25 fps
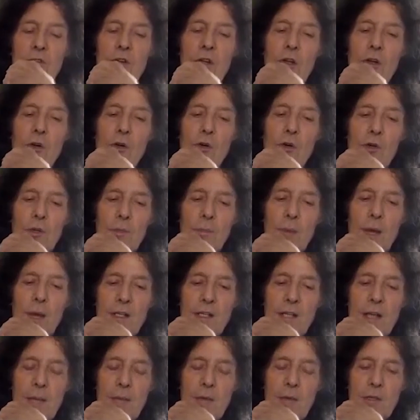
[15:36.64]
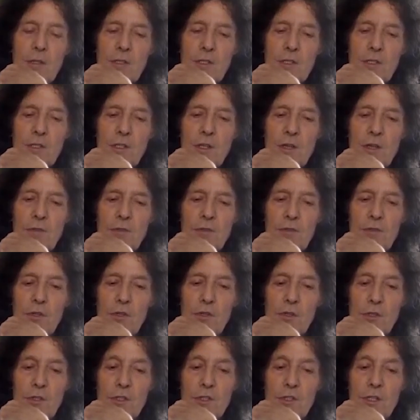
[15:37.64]
record my demos and stuff to
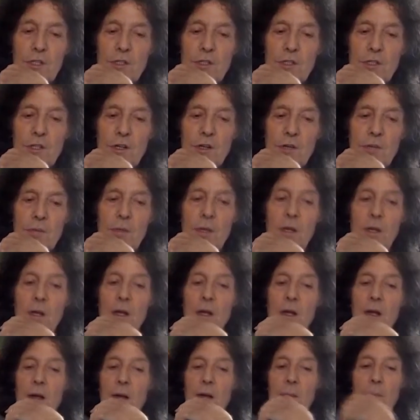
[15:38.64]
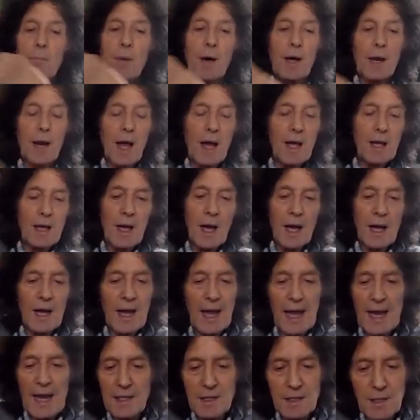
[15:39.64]
record songs at home but i, I
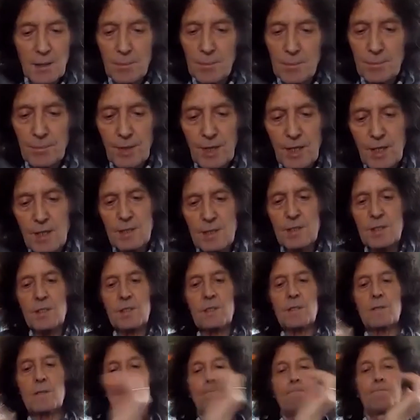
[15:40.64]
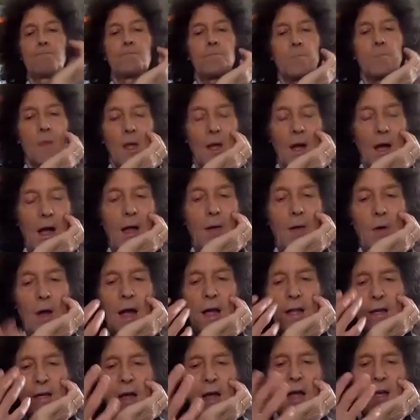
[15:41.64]
hate them because okay.
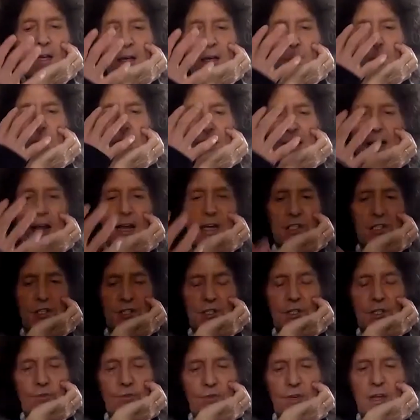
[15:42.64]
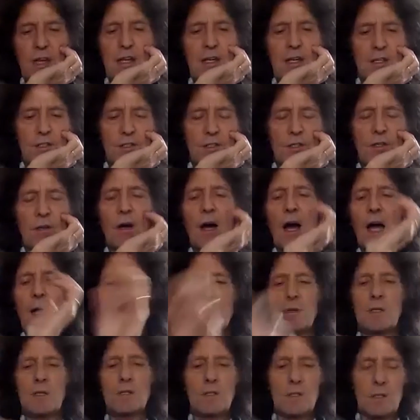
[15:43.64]
I, I, I need my glasses to read so i'd
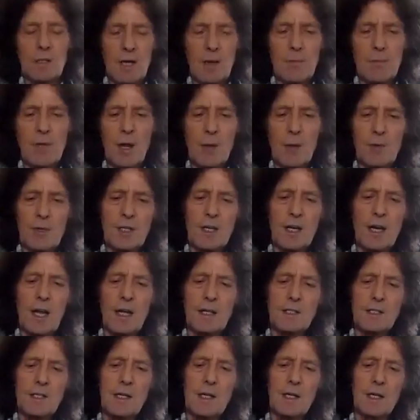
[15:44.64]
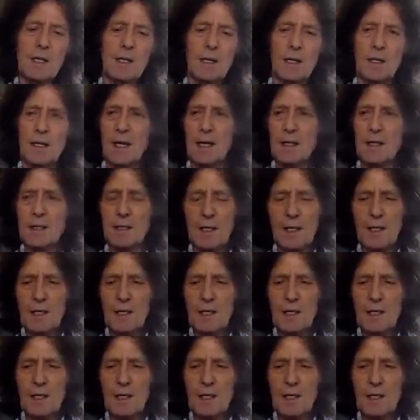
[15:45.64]
be coming up with an idea and i'd